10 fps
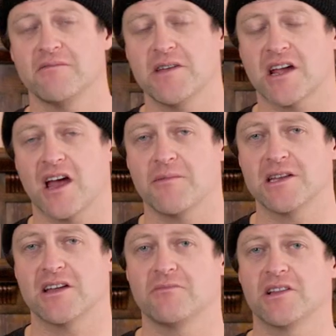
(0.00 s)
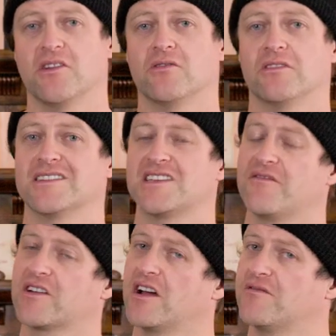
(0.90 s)
me a comment down below. Let's
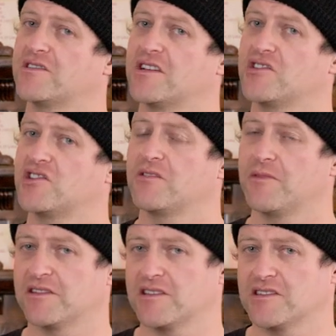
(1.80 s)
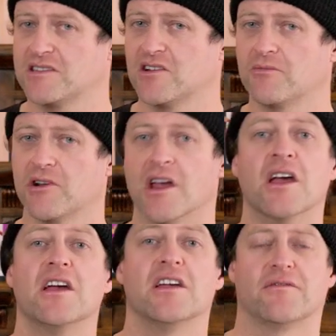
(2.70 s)
have a conversation about this snowboard.
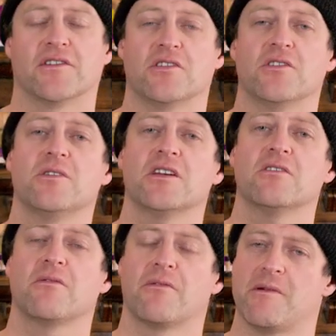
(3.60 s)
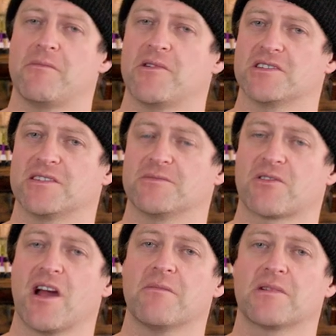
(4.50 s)
If you're new here, remember to
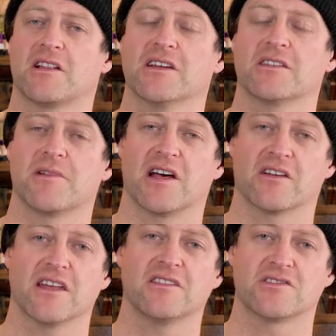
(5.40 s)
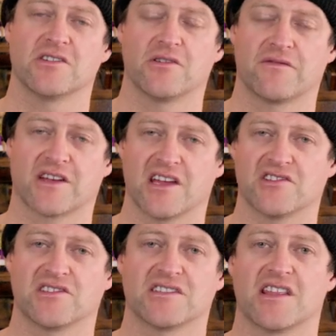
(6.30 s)
subscribe, click the bell, get those
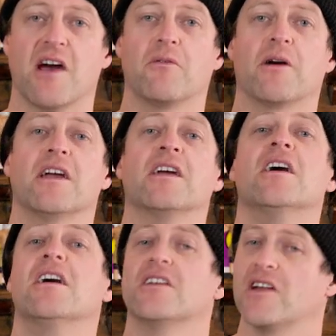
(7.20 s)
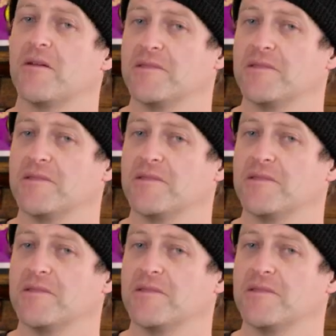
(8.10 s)
notifications. That way, you're not